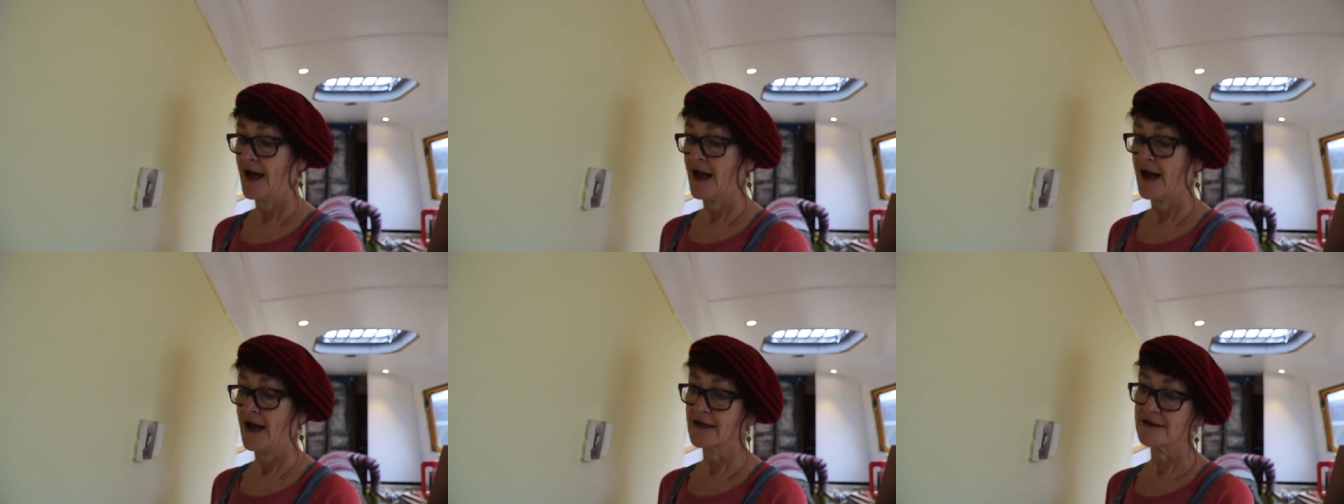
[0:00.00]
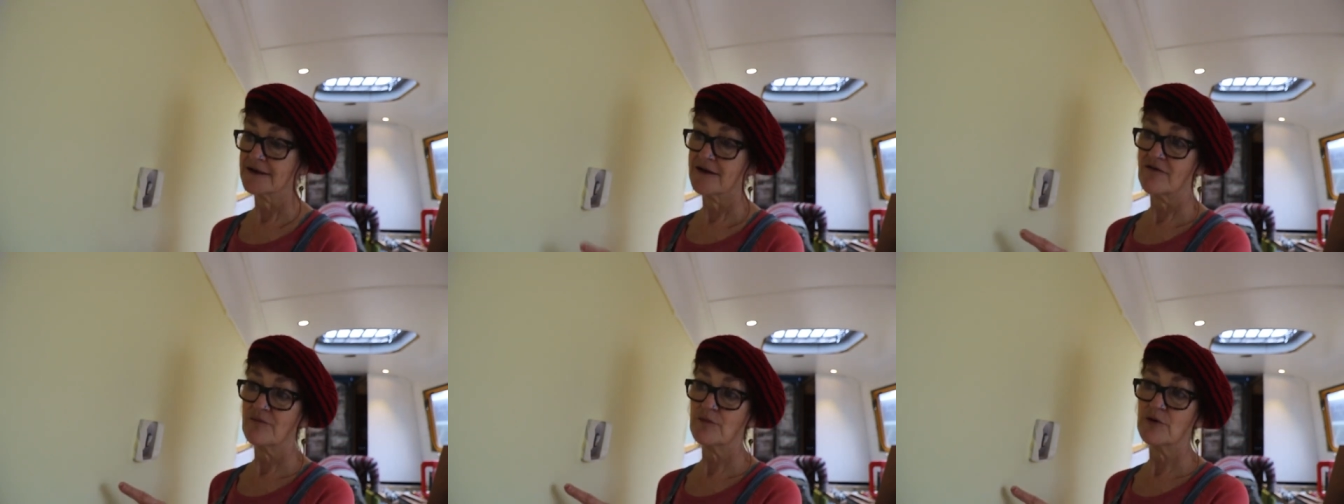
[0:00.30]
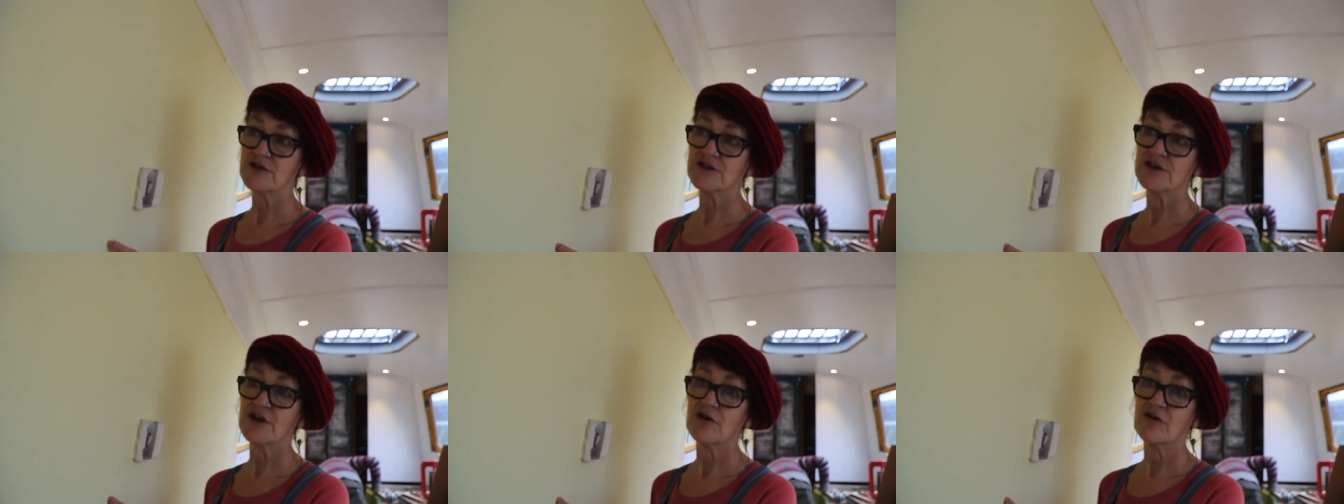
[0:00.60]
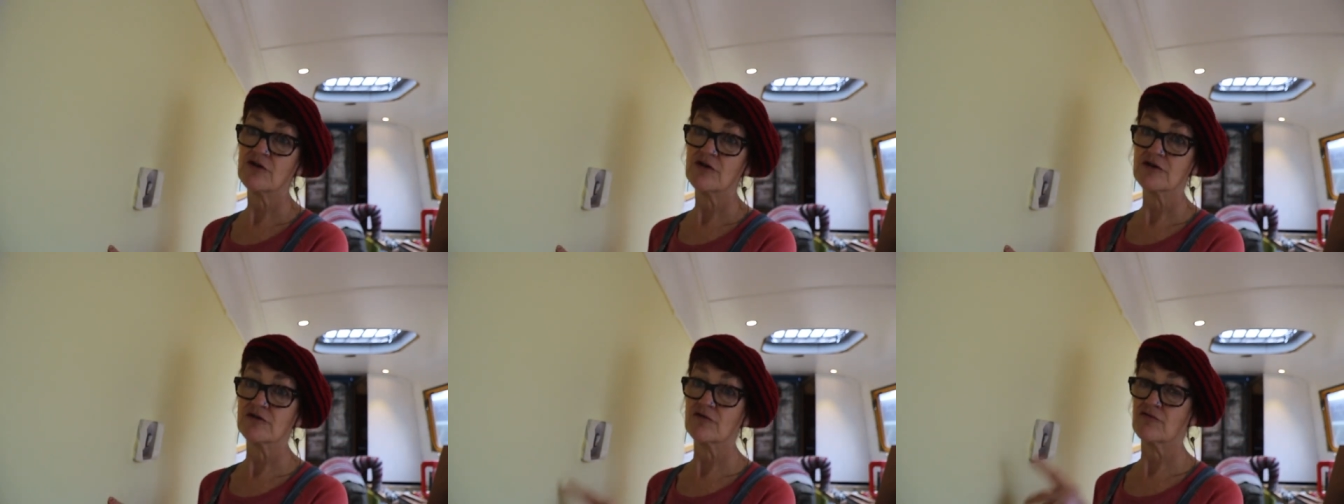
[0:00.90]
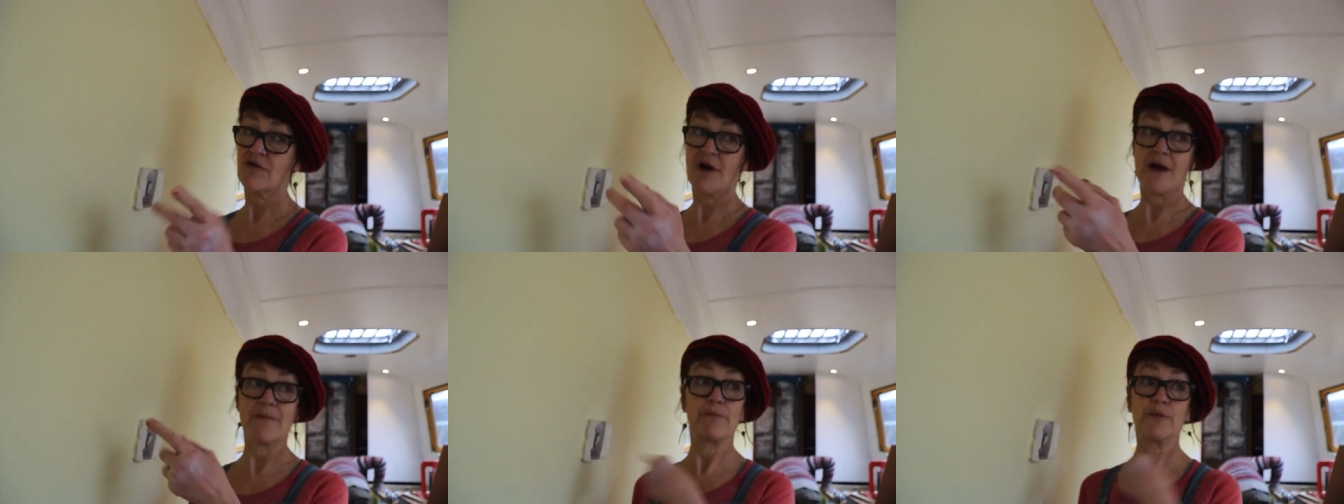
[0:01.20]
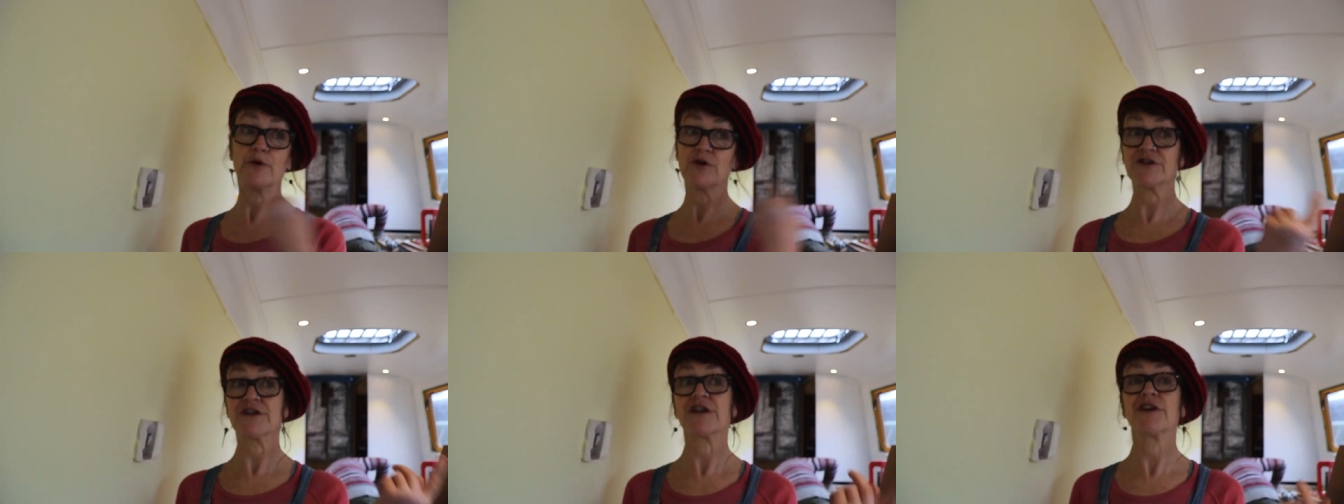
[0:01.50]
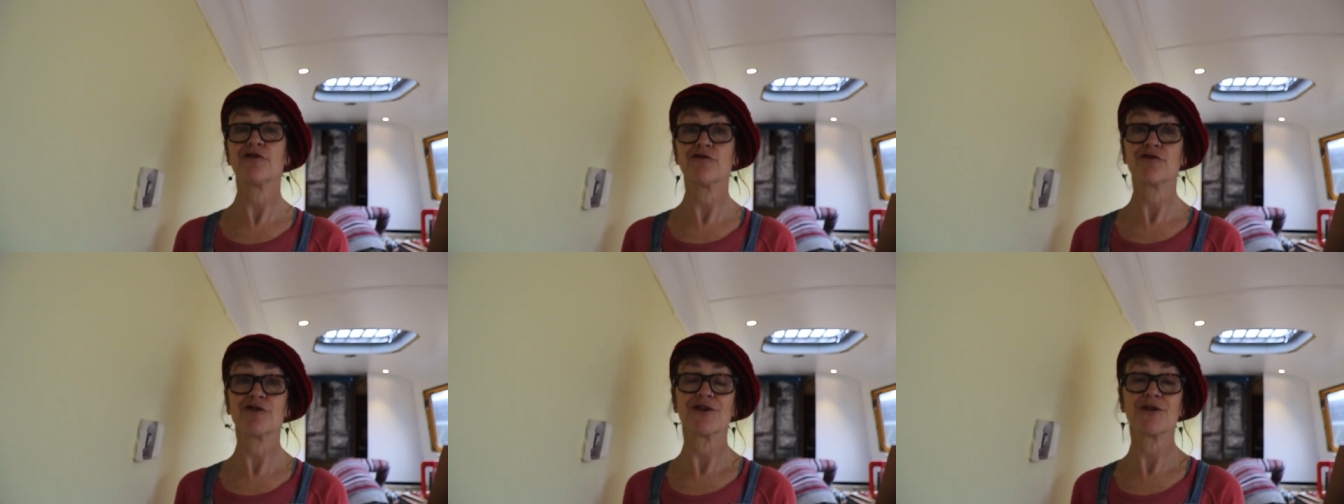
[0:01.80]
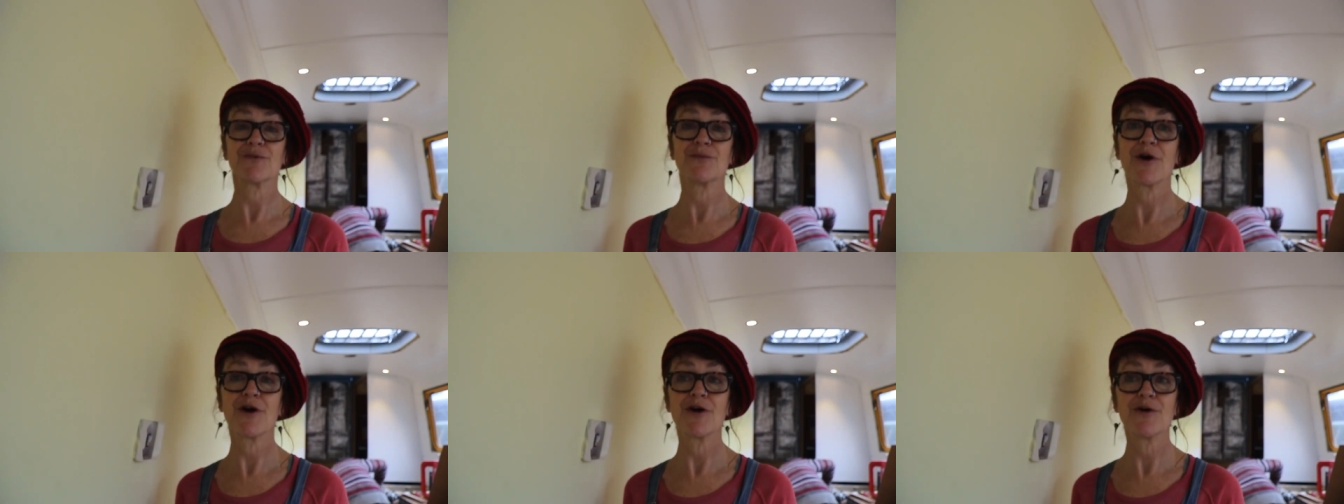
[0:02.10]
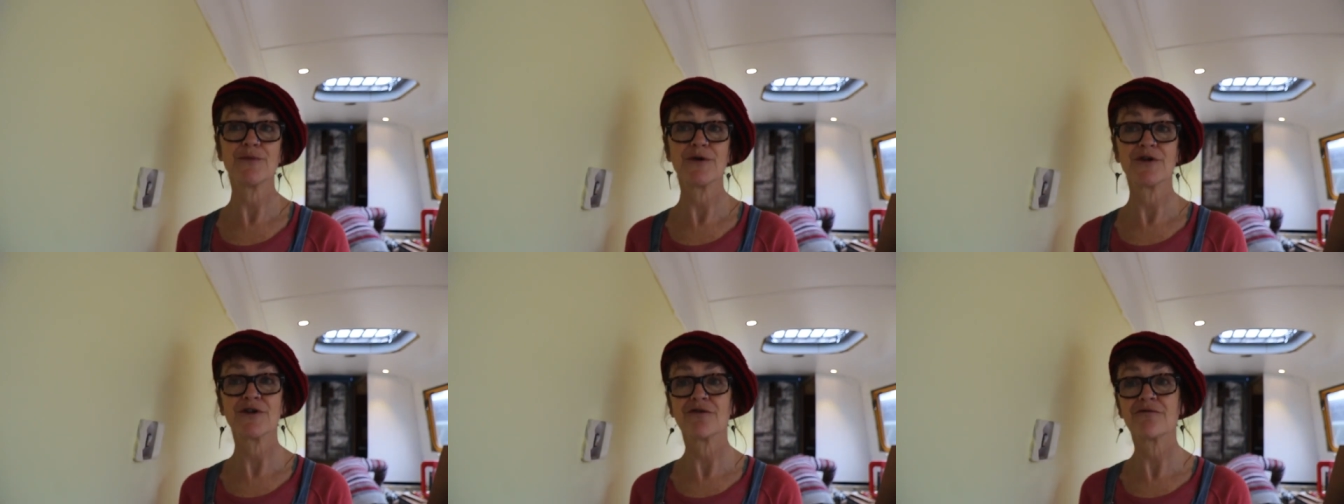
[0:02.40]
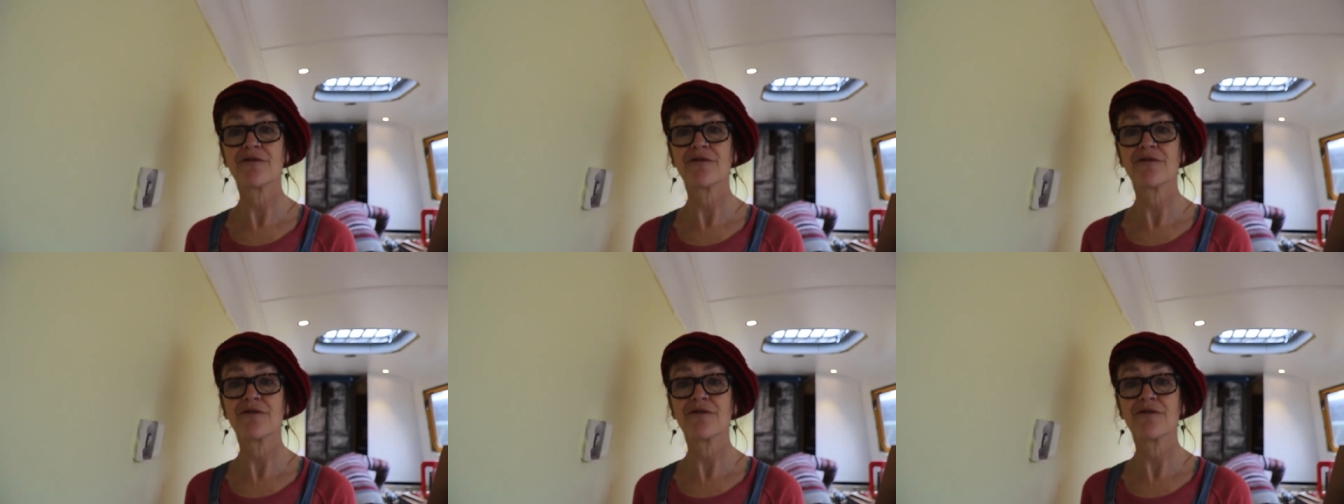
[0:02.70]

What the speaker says: and I've put it on, or I'm putting it on at the moment,